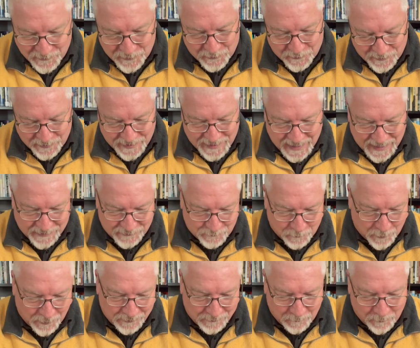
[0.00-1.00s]
38.
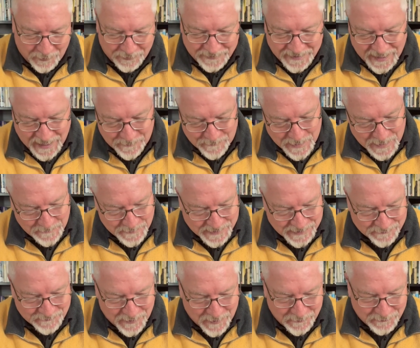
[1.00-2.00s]
One day I'll maybe
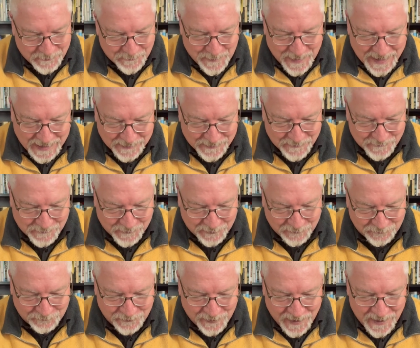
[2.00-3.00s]
get round to buying the
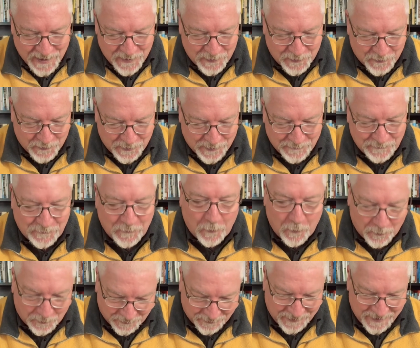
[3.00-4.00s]
first
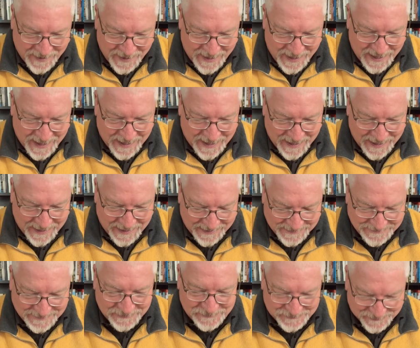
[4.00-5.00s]
34
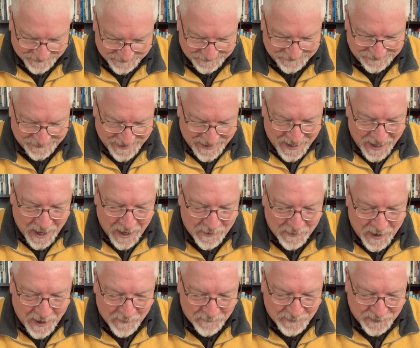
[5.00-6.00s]
editions
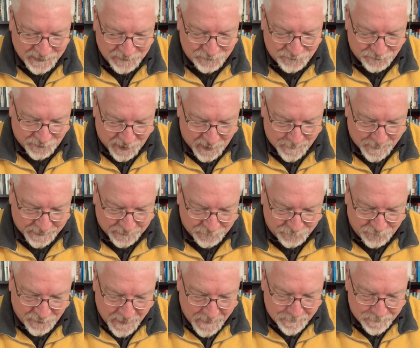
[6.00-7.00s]
of these
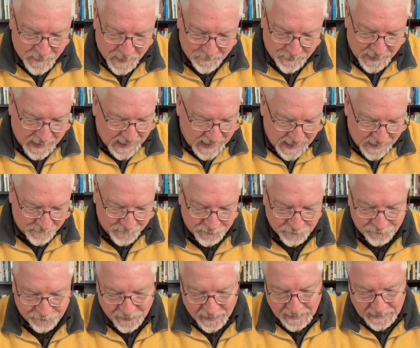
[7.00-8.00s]
sermons. But I have to
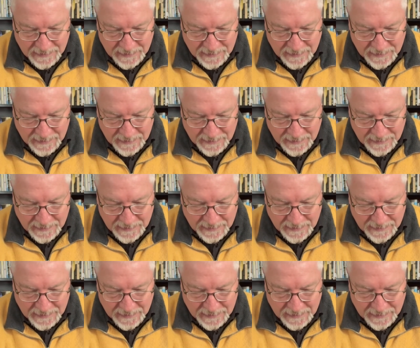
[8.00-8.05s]
say,